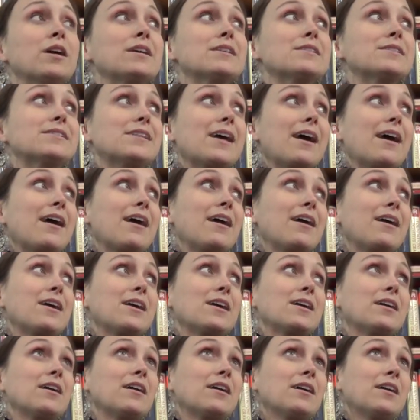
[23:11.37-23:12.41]

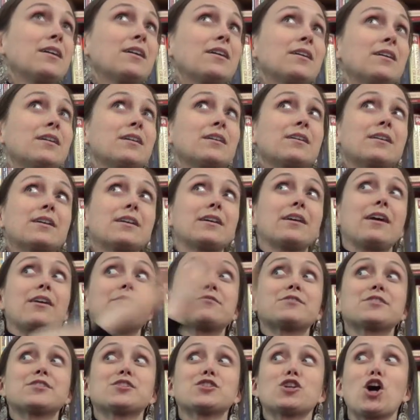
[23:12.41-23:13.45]
say,
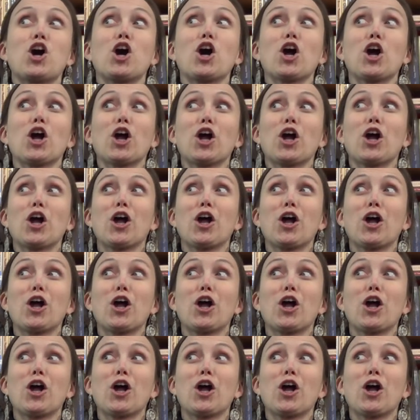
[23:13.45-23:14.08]
Kyiv Star